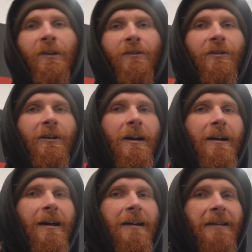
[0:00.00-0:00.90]
So yeah,
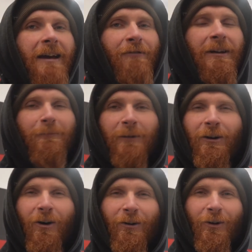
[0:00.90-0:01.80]
that's everything we
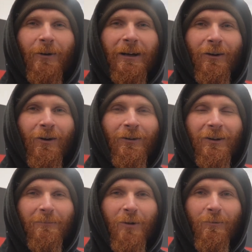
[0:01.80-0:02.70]
got going on
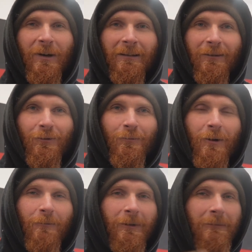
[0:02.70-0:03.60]
at the moment, or
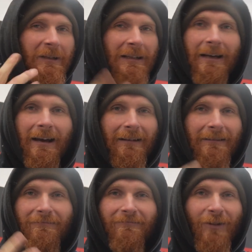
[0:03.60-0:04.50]
what we'll be
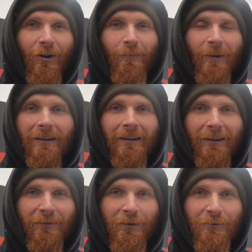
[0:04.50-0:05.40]
getting on with in
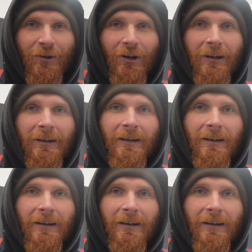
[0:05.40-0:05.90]
the future.